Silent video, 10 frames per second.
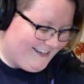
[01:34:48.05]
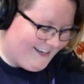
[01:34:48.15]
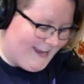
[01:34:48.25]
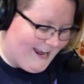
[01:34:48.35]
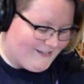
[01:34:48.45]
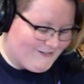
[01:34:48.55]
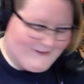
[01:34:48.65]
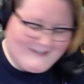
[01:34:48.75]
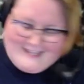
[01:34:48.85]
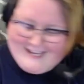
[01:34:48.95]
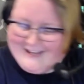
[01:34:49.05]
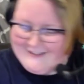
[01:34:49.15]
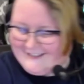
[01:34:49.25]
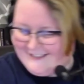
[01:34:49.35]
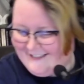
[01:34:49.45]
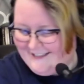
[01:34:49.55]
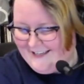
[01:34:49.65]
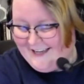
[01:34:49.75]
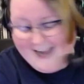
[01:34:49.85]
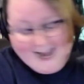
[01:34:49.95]
Can't do anything else.
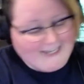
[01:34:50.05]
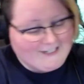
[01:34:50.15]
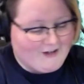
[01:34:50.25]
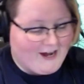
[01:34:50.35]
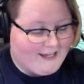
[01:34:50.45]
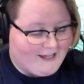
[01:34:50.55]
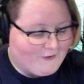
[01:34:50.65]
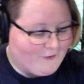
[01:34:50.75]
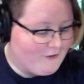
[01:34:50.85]
I could try a luck roll.